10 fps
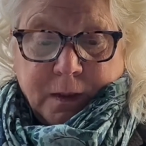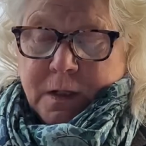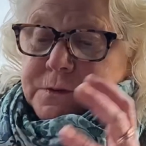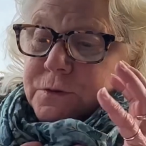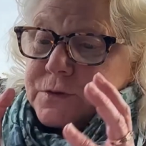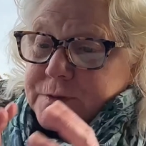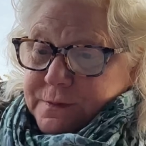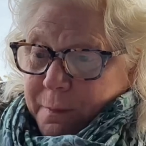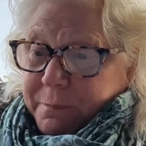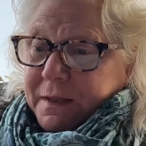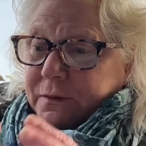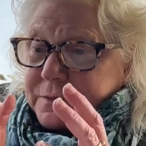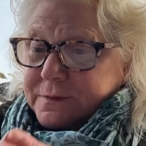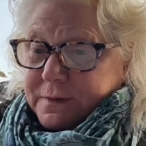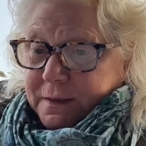So Giuseppe and
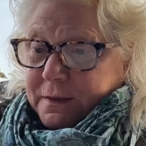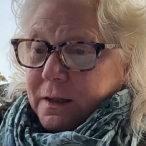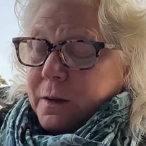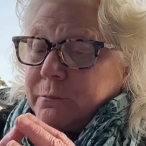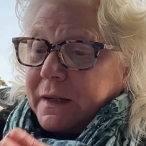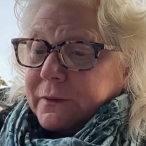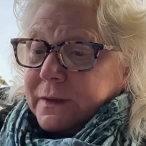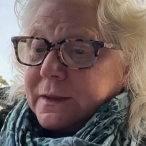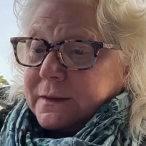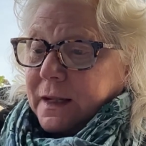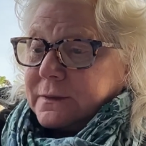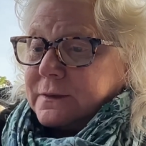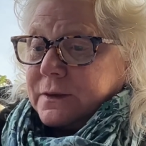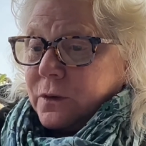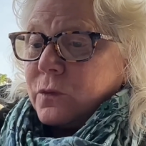Christina are married in
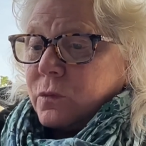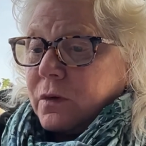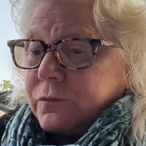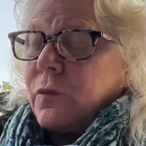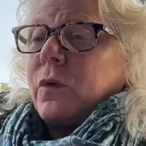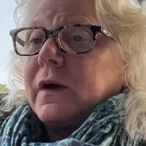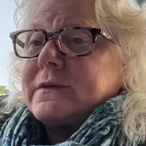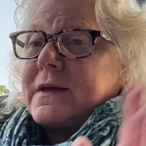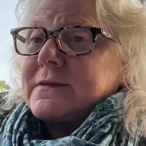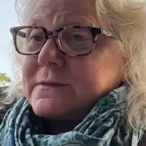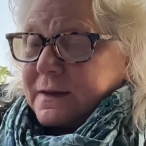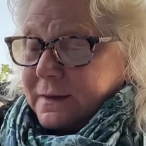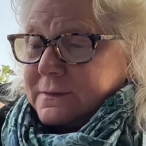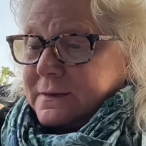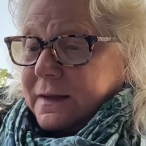1904. As I
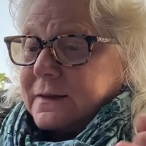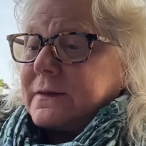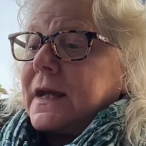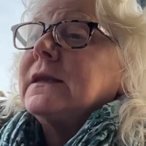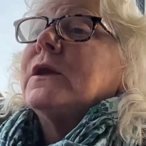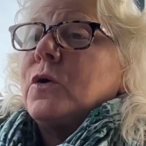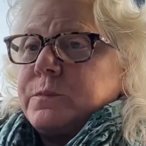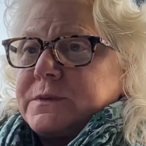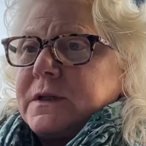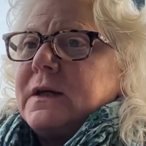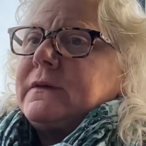stated, they eloped.